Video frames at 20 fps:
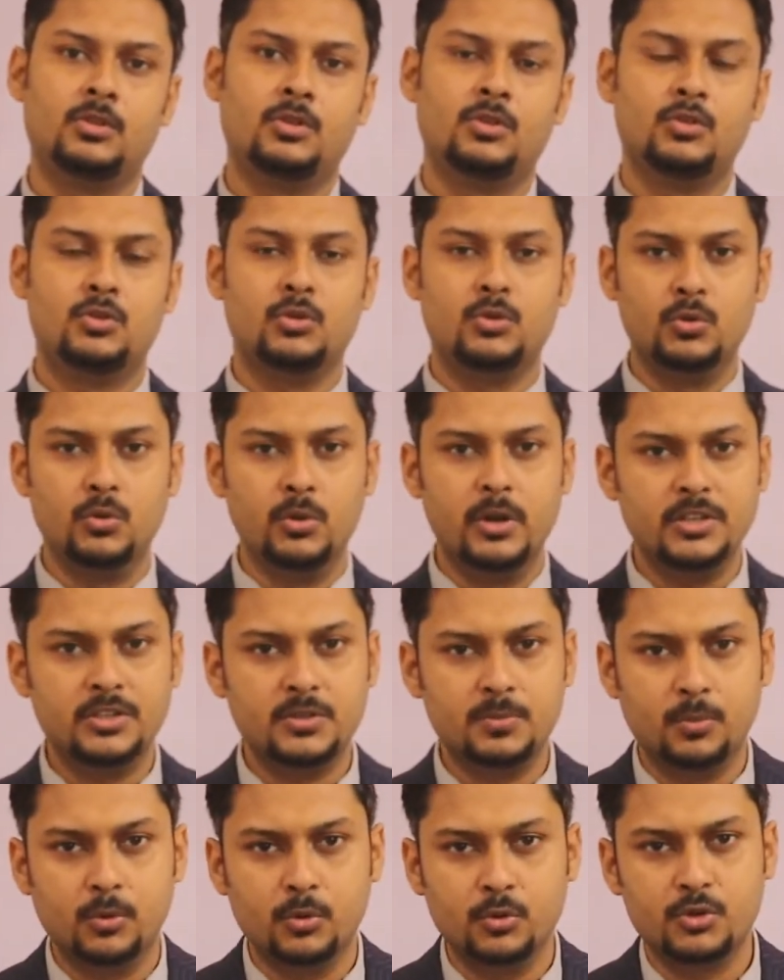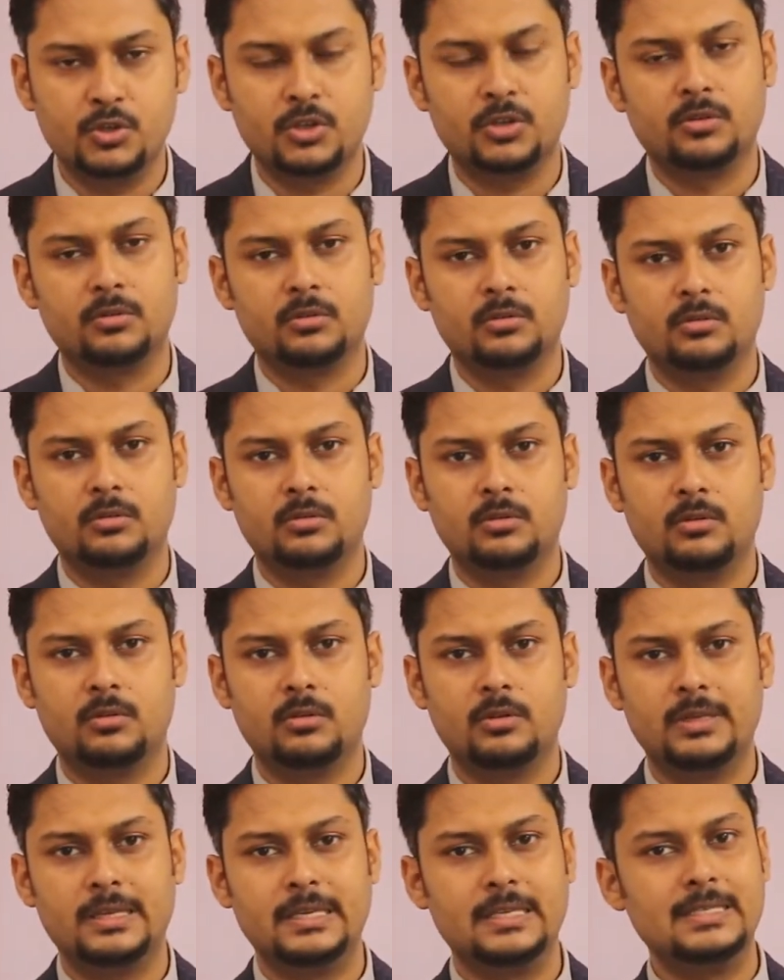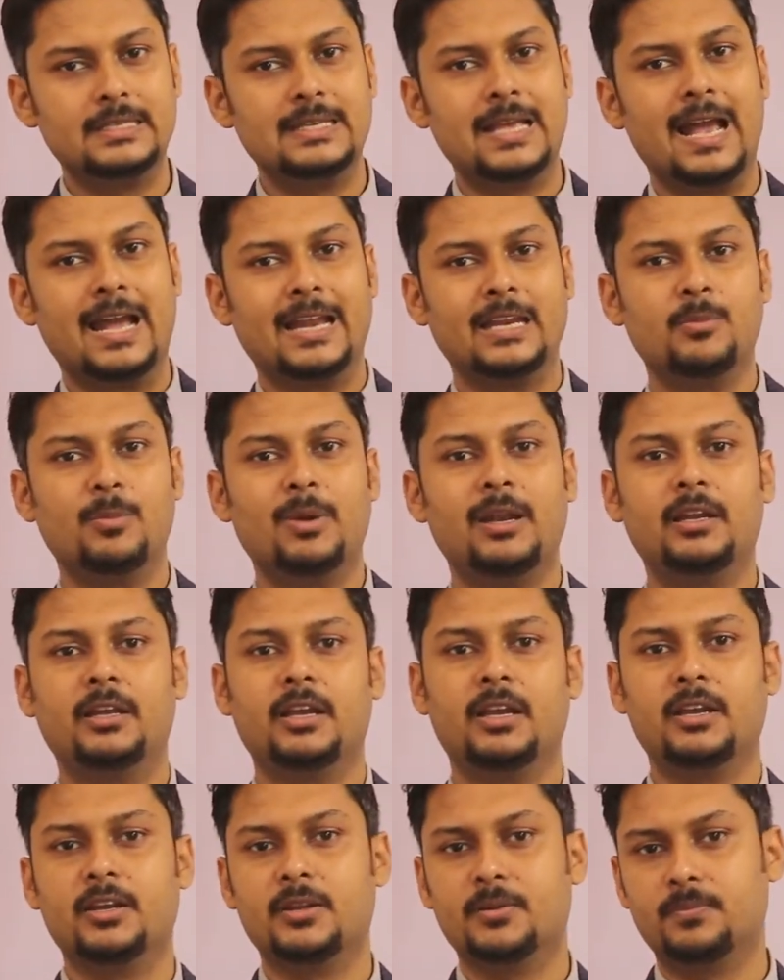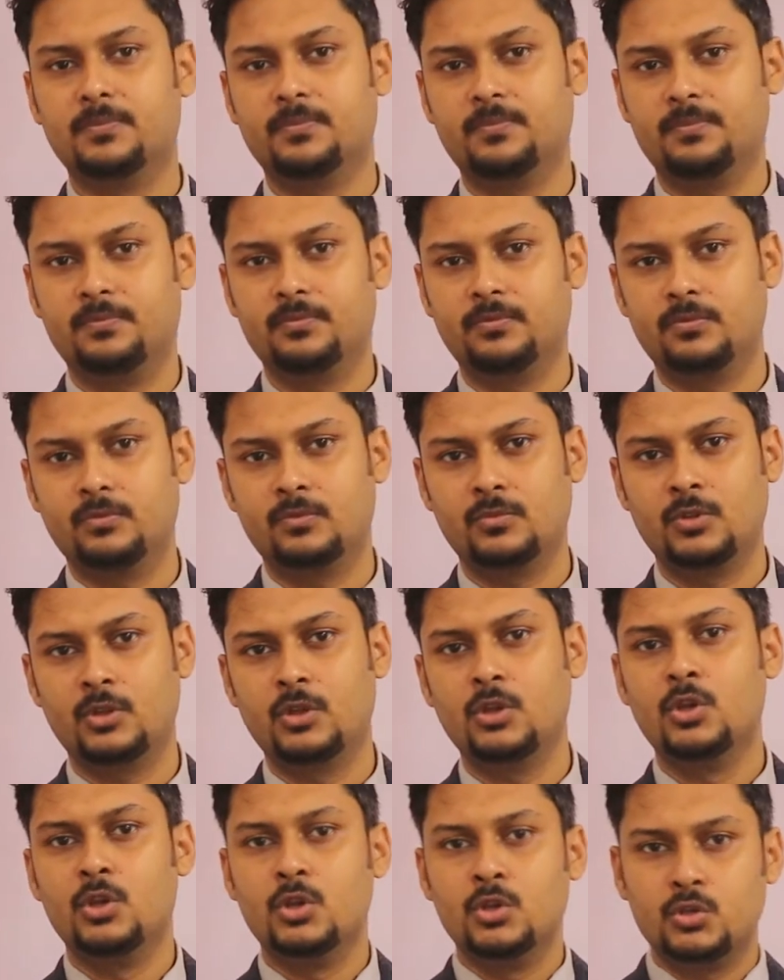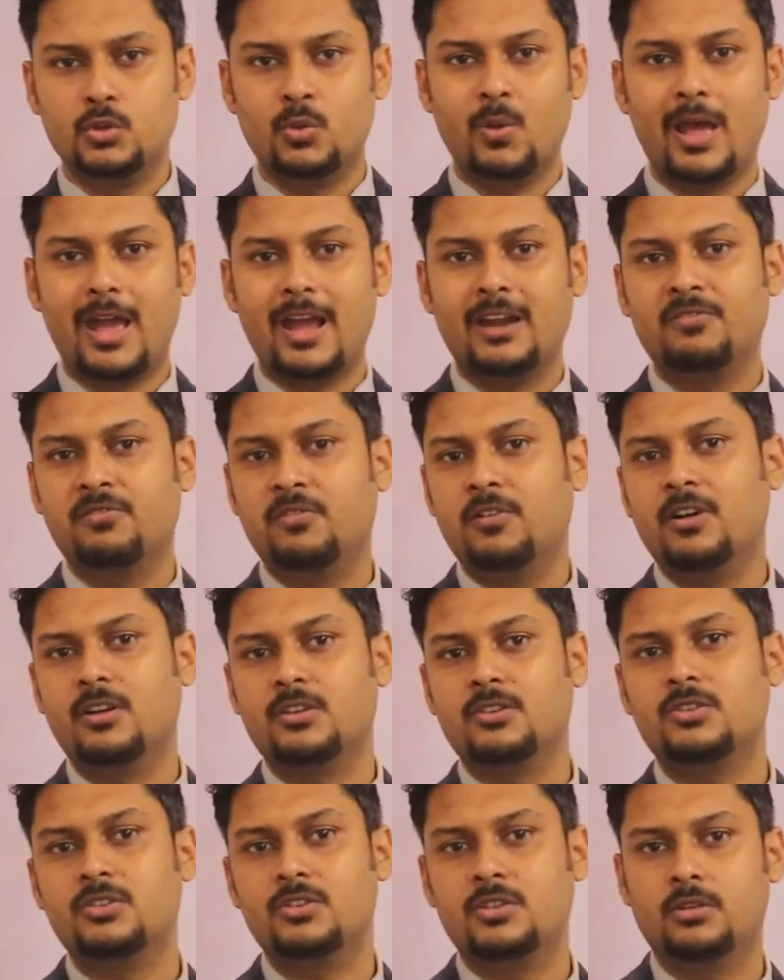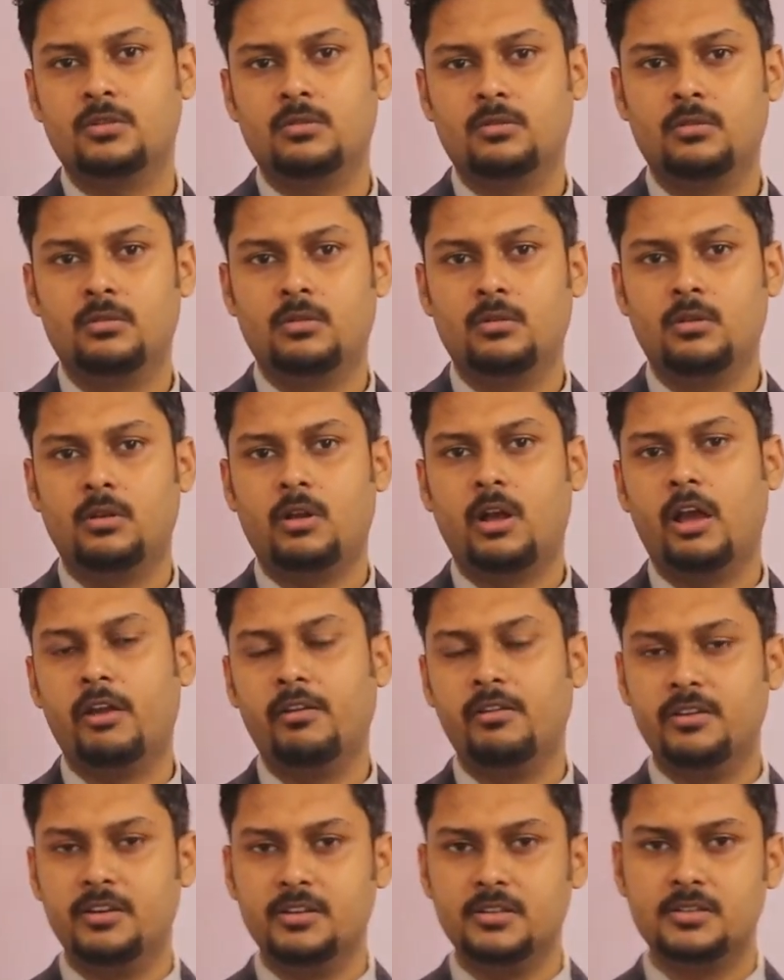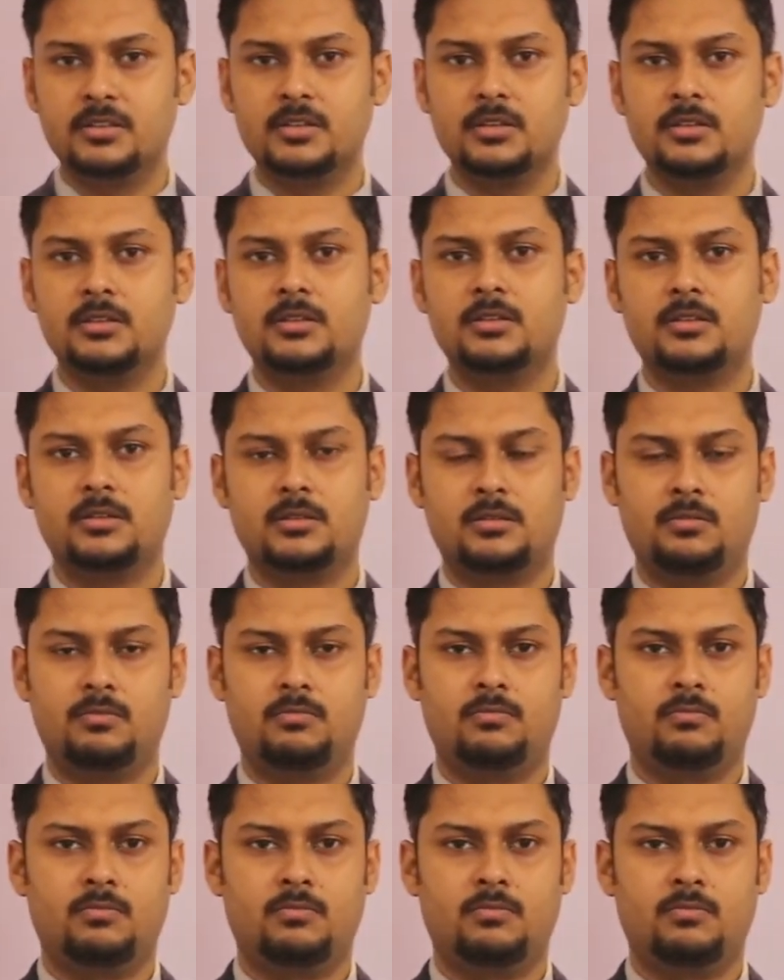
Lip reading: So today's portion is animal kingdom. So at first I will discuss